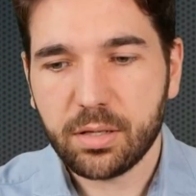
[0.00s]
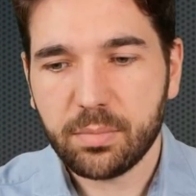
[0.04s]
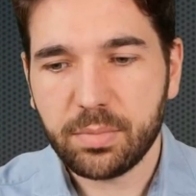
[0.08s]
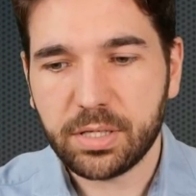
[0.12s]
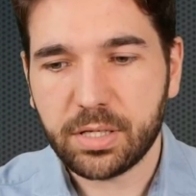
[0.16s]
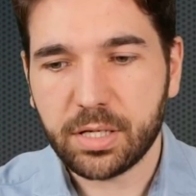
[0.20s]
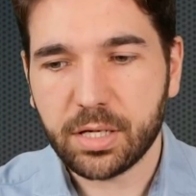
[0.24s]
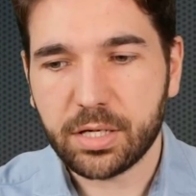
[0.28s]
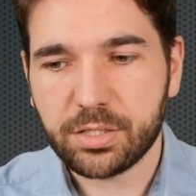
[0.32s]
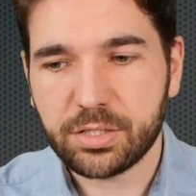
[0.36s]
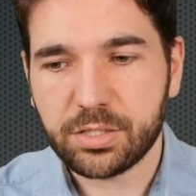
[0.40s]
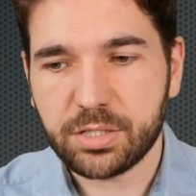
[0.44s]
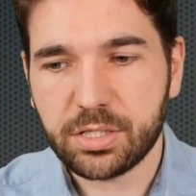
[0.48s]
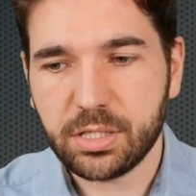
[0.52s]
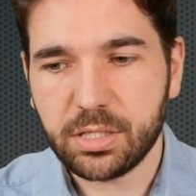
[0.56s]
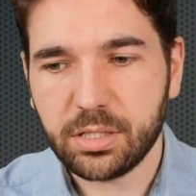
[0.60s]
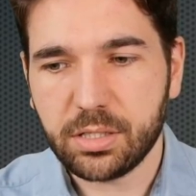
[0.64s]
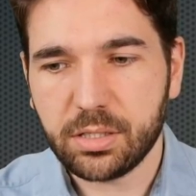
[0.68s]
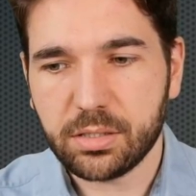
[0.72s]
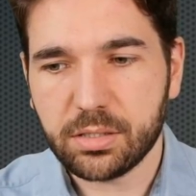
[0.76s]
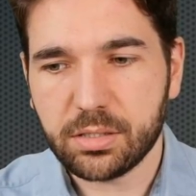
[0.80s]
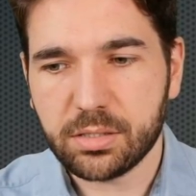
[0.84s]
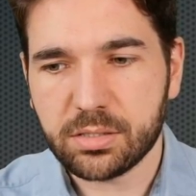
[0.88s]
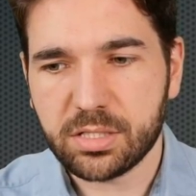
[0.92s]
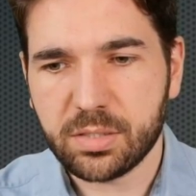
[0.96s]
because
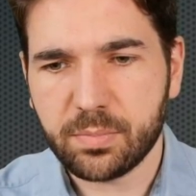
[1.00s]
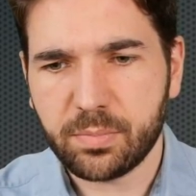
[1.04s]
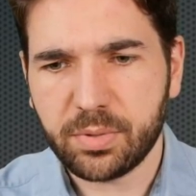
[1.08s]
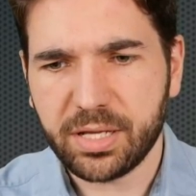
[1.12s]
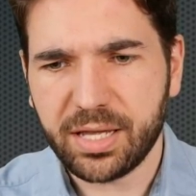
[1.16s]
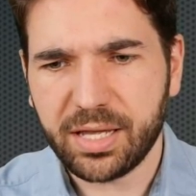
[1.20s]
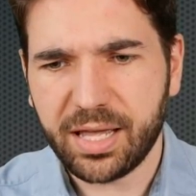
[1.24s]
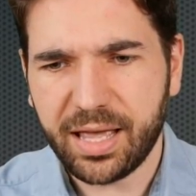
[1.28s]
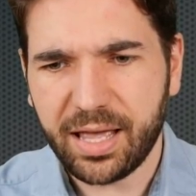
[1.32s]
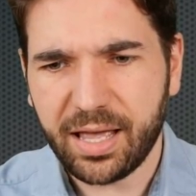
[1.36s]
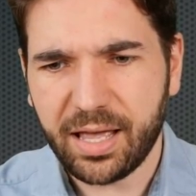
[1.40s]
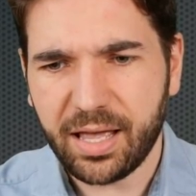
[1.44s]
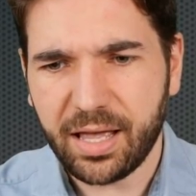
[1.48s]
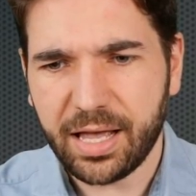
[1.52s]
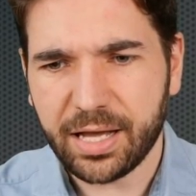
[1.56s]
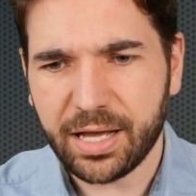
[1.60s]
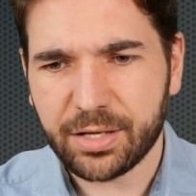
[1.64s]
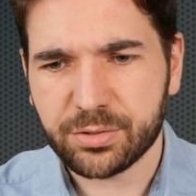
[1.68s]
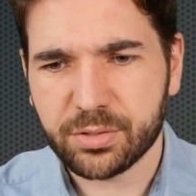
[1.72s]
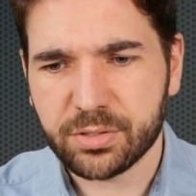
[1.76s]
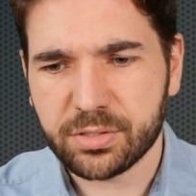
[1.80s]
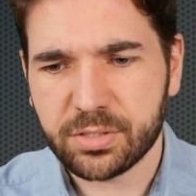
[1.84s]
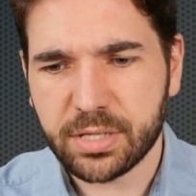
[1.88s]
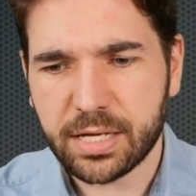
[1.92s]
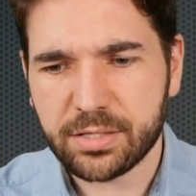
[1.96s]
she simply
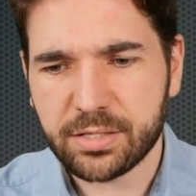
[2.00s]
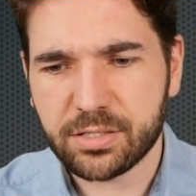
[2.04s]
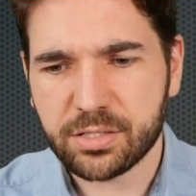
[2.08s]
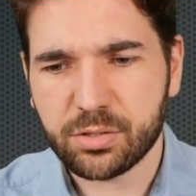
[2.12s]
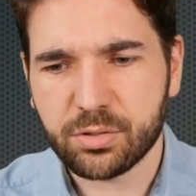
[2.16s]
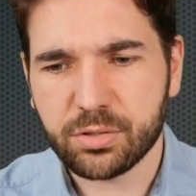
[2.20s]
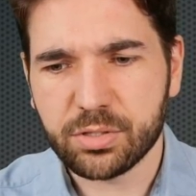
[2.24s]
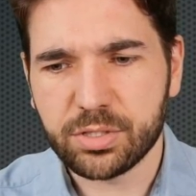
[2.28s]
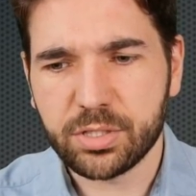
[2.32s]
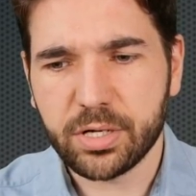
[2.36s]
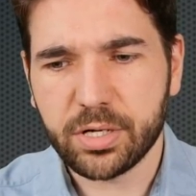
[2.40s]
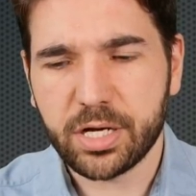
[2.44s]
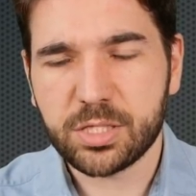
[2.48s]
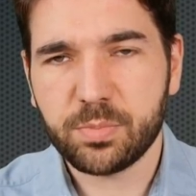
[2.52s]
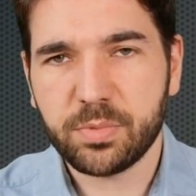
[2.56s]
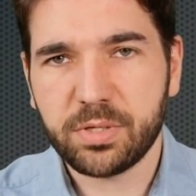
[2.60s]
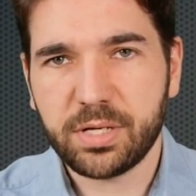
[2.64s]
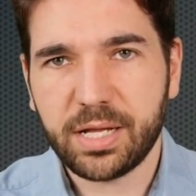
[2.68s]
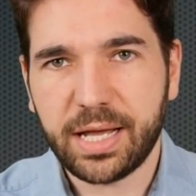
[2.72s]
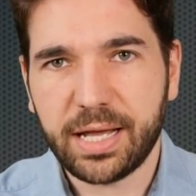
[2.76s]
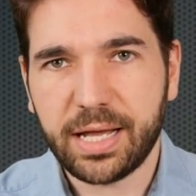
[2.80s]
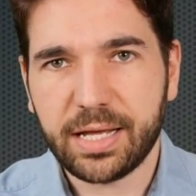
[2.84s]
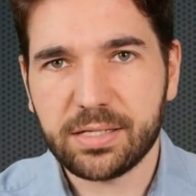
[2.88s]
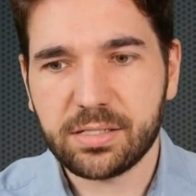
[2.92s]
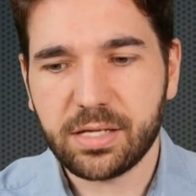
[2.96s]
exercises her
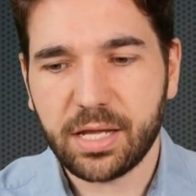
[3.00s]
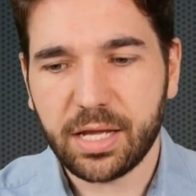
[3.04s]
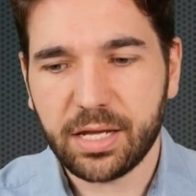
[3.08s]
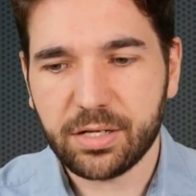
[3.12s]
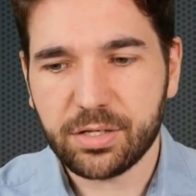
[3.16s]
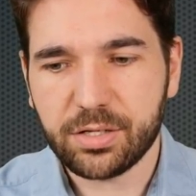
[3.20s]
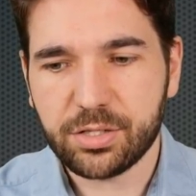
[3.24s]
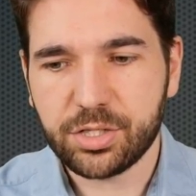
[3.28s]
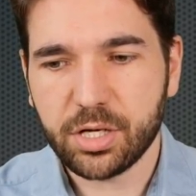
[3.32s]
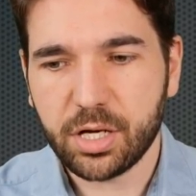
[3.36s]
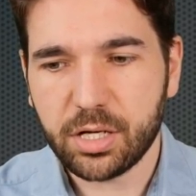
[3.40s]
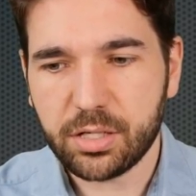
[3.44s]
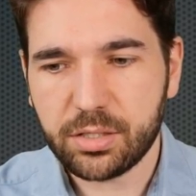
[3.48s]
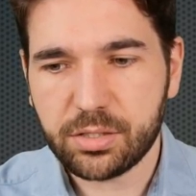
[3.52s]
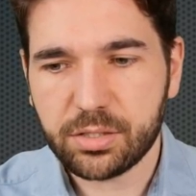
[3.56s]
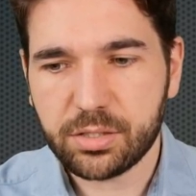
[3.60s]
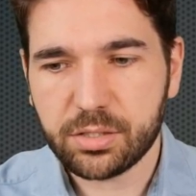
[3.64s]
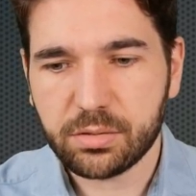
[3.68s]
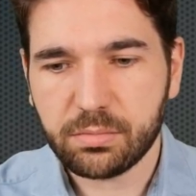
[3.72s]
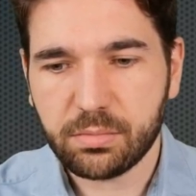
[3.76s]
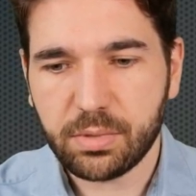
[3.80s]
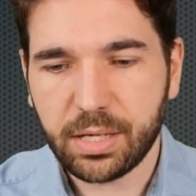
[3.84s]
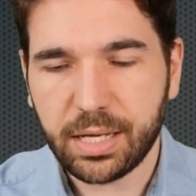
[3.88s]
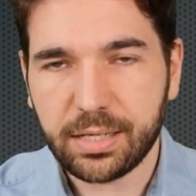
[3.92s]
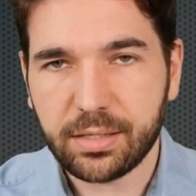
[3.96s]
judgment as a
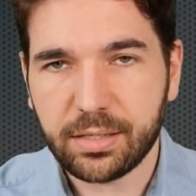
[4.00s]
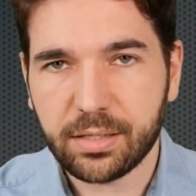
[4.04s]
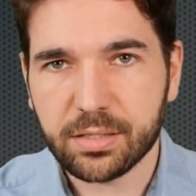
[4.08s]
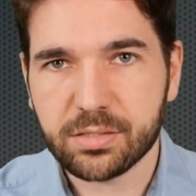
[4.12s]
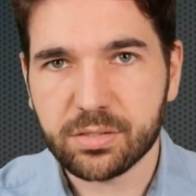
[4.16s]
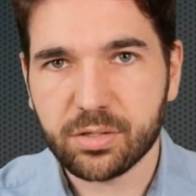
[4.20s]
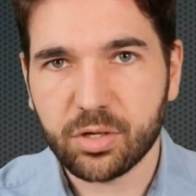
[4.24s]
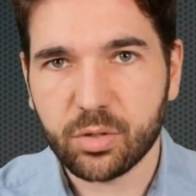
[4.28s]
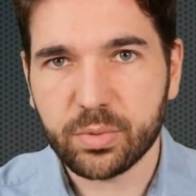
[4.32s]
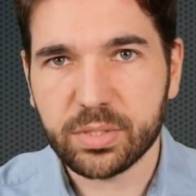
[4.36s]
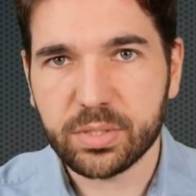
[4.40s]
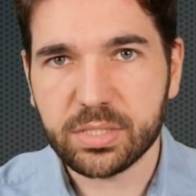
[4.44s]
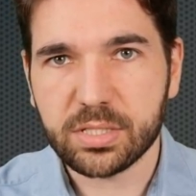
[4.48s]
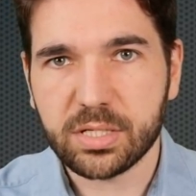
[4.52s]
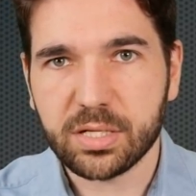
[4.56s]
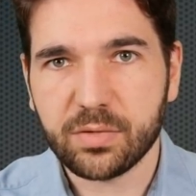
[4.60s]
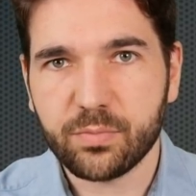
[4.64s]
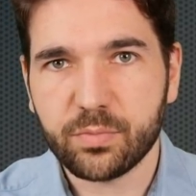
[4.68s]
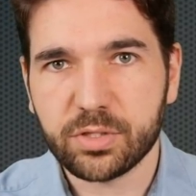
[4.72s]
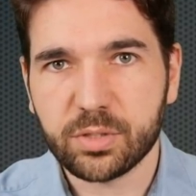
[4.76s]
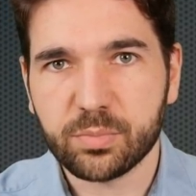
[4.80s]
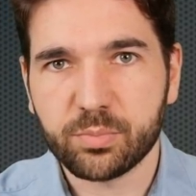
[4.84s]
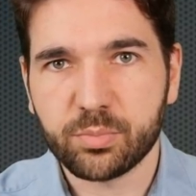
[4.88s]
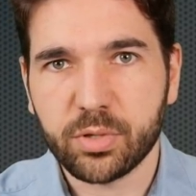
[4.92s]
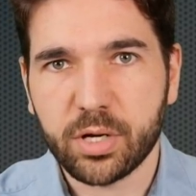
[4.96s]
judge and doesn't always
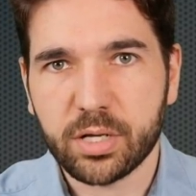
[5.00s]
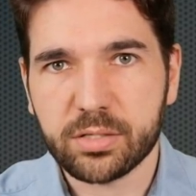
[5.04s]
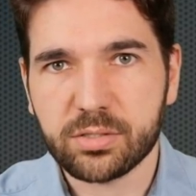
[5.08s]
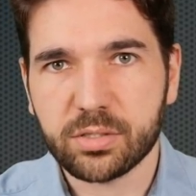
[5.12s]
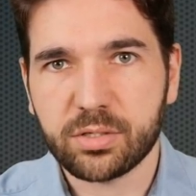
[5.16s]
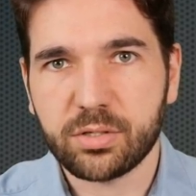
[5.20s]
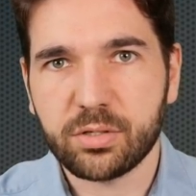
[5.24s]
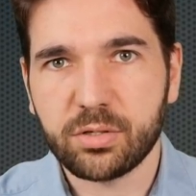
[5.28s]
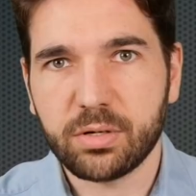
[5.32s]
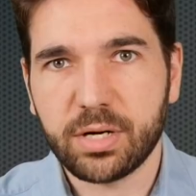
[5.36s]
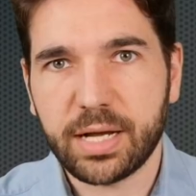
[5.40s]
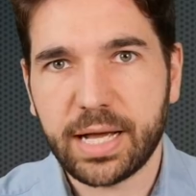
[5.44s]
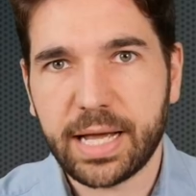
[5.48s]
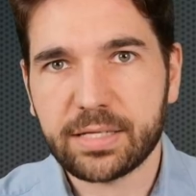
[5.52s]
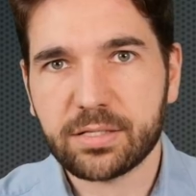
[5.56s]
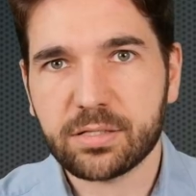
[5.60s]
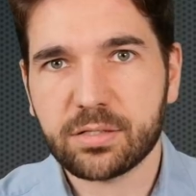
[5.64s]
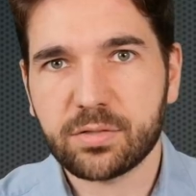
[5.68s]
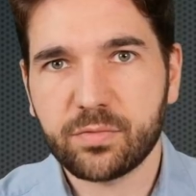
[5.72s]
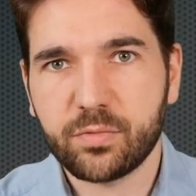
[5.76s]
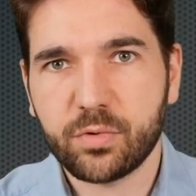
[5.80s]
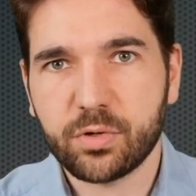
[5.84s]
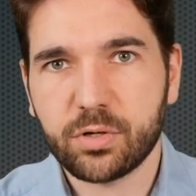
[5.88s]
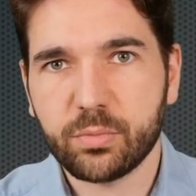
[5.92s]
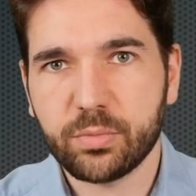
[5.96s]
give what the prosecutor
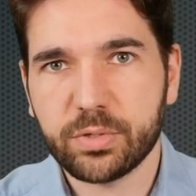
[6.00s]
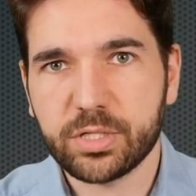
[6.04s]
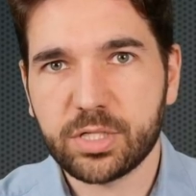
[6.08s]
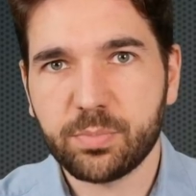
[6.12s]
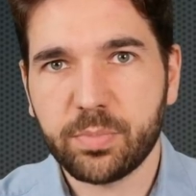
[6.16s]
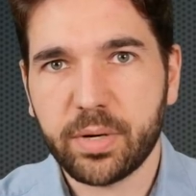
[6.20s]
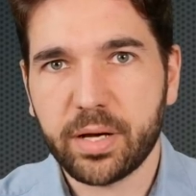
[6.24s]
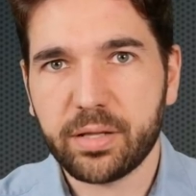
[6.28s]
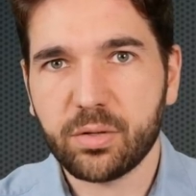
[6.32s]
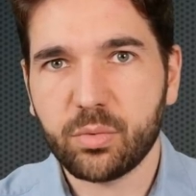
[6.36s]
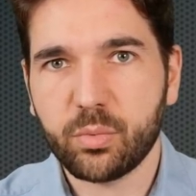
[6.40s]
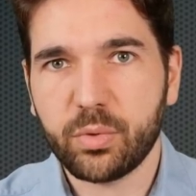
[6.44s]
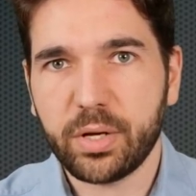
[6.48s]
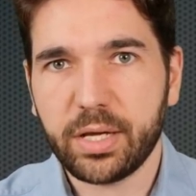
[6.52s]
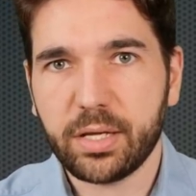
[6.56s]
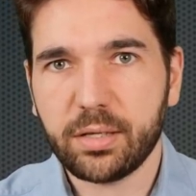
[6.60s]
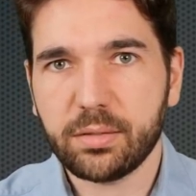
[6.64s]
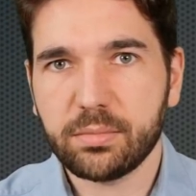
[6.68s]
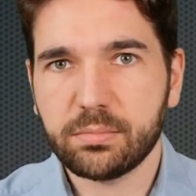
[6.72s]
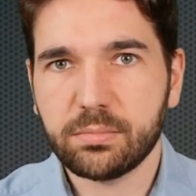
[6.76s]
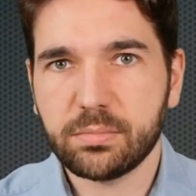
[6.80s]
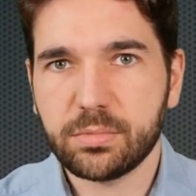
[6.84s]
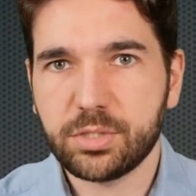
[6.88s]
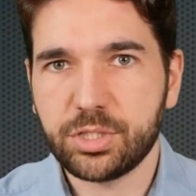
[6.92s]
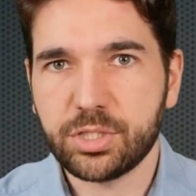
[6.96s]
asks for, which, by the
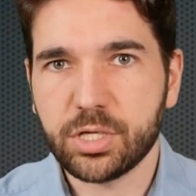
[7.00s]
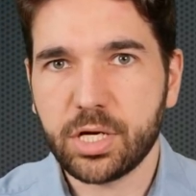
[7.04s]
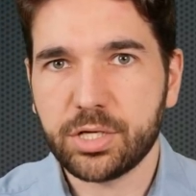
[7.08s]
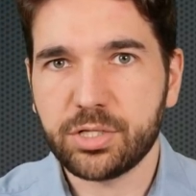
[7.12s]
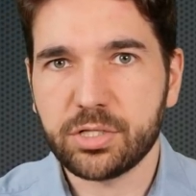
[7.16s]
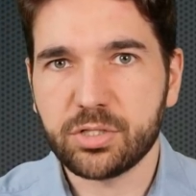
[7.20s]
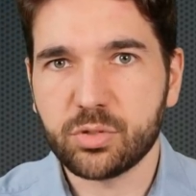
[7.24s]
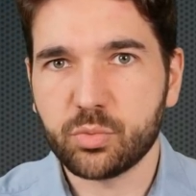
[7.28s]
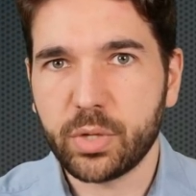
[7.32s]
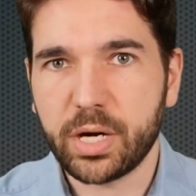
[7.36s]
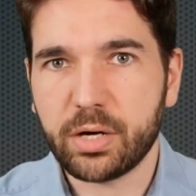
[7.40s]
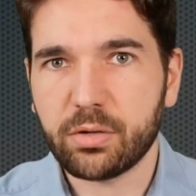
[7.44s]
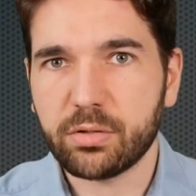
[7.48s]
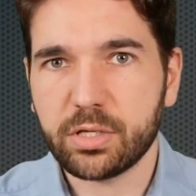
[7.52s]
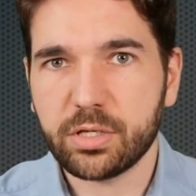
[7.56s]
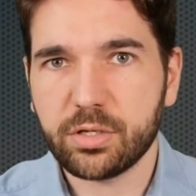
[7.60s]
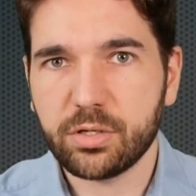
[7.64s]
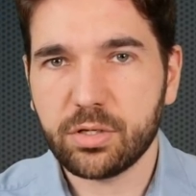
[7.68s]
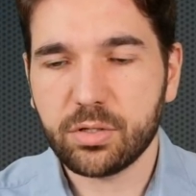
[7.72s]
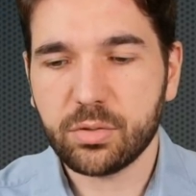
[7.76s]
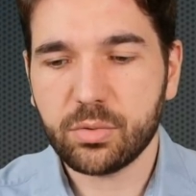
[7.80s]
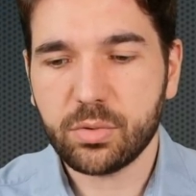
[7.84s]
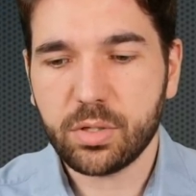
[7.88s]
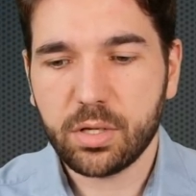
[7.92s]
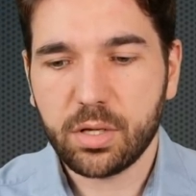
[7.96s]
way, judges rarely
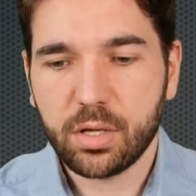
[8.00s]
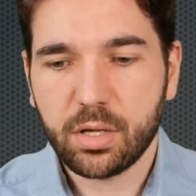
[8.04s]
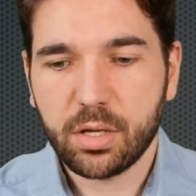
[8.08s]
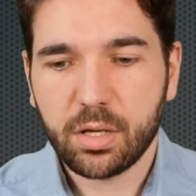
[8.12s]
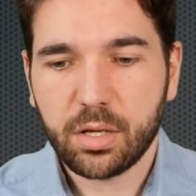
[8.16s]
do.